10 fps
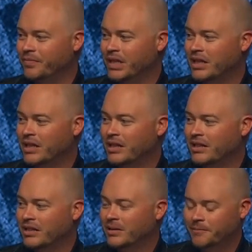
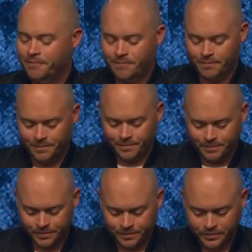
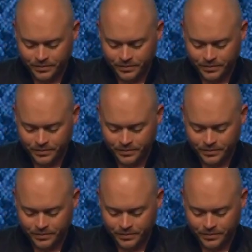Nothing is said.